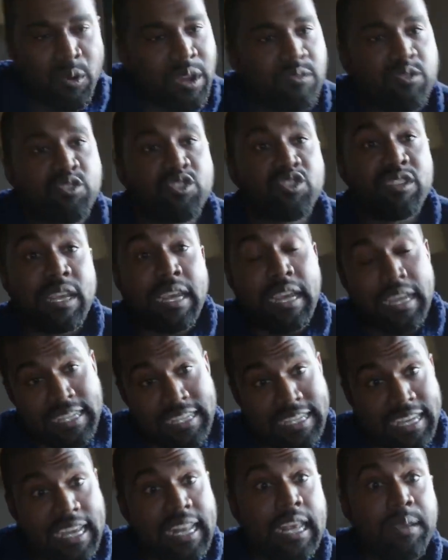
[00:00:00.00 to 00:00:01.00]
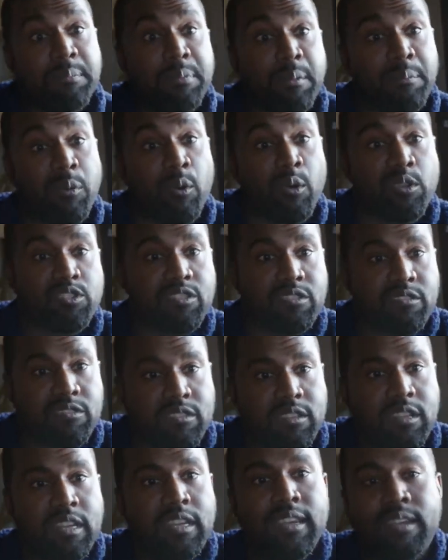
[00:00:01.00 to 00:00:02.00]
we were just getting
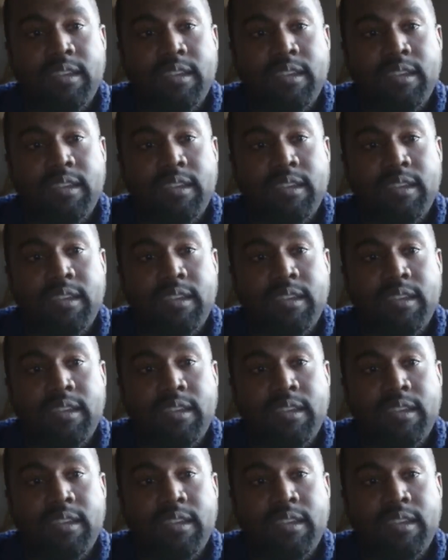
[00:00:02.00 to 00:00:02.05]
proportions.